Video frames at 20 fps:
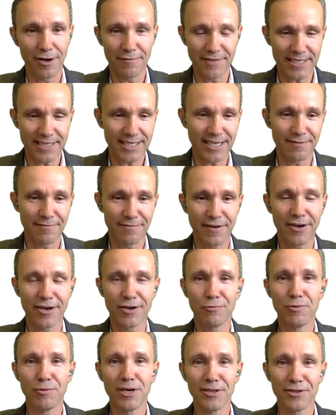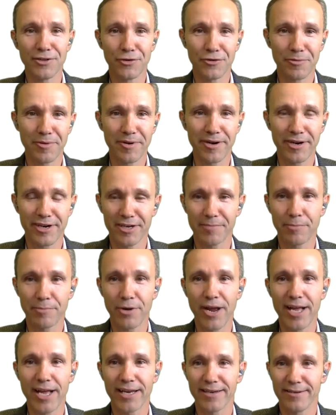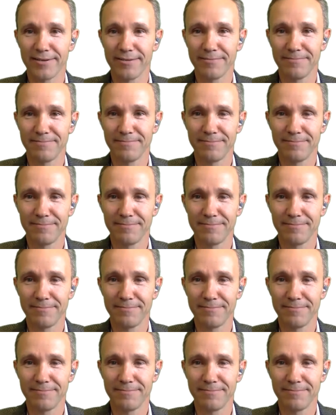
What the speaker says: obviously a very well-known American brand.